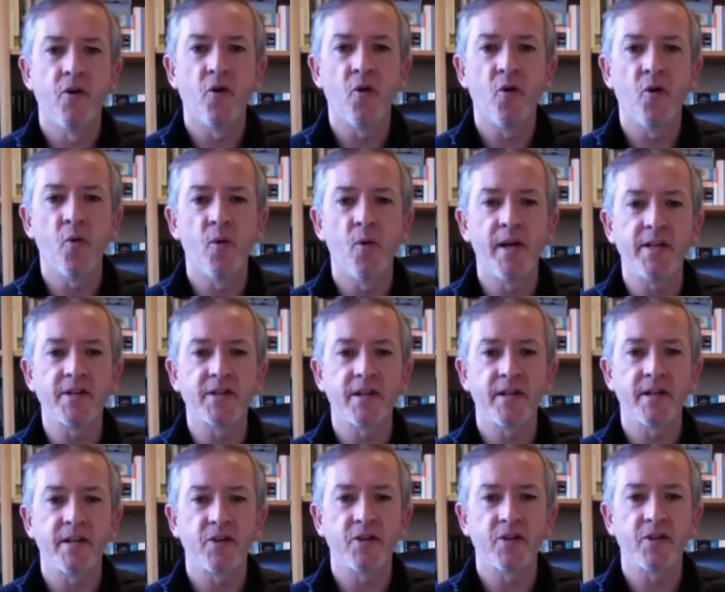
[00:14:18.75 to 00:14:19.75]
always
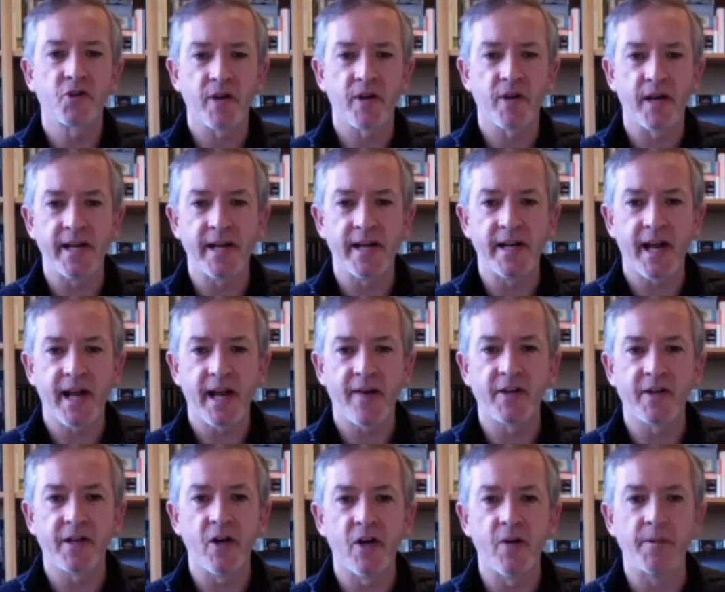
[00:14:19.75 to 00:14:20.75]
try it and have a go